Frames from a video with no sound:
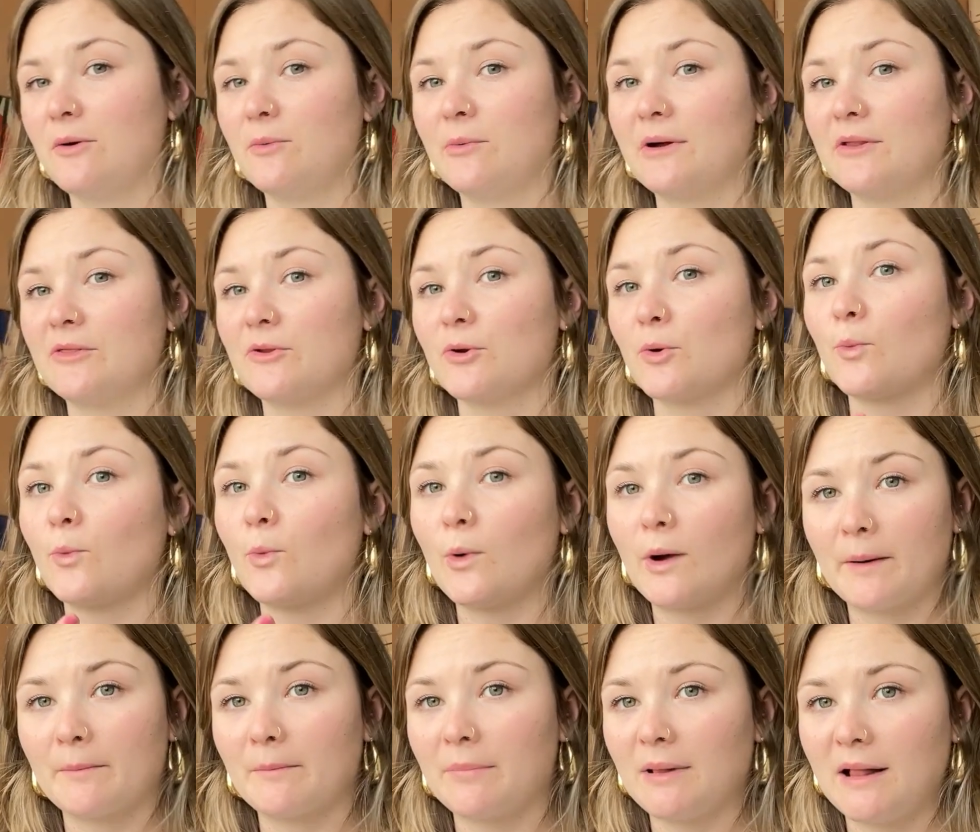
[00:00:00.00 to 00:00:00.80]
whether
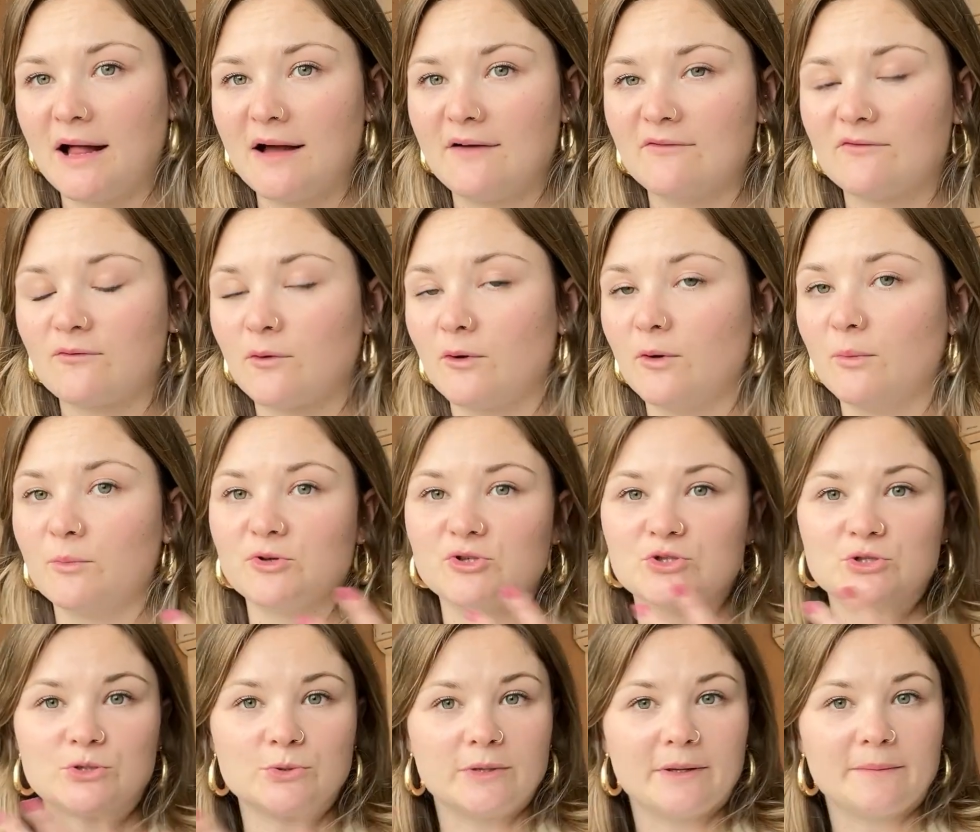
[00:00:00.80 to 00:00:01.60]
one platform
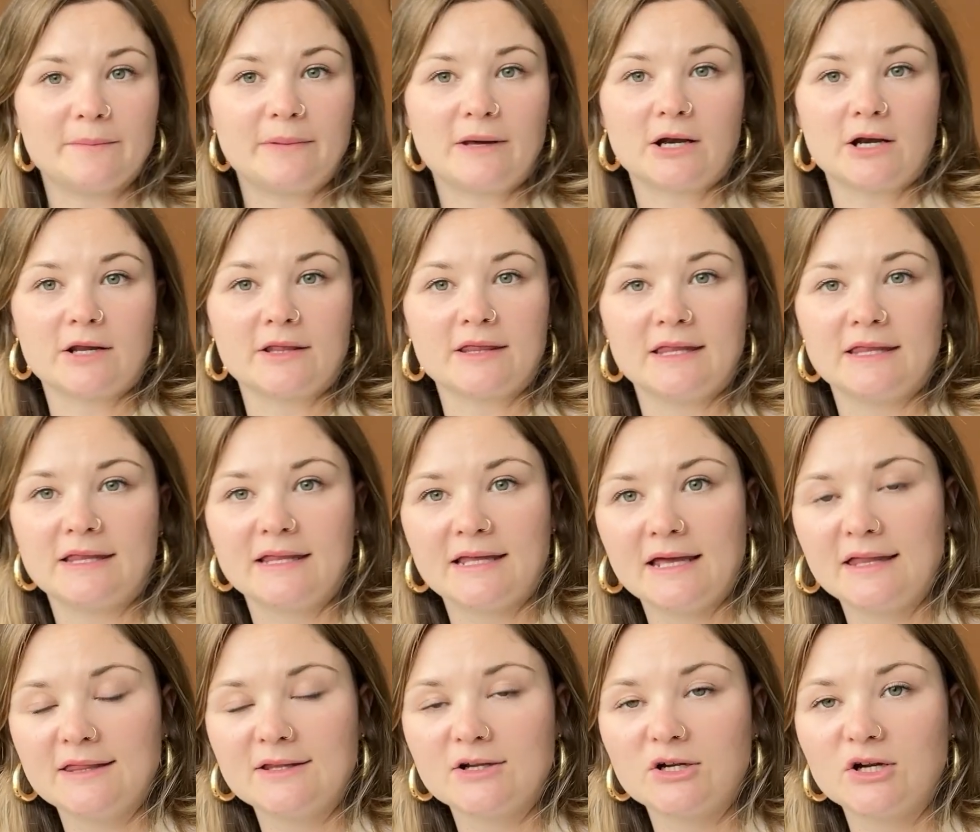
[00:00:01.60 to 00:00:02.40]
was doing better than
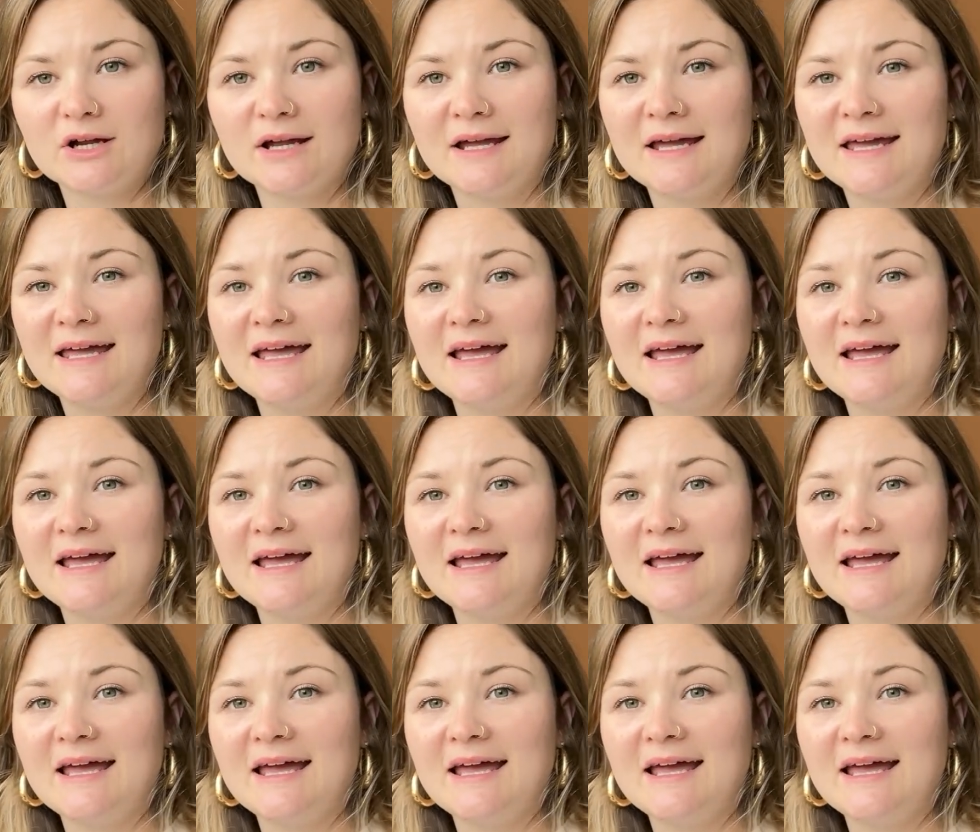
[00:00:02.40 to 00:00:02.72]
the other,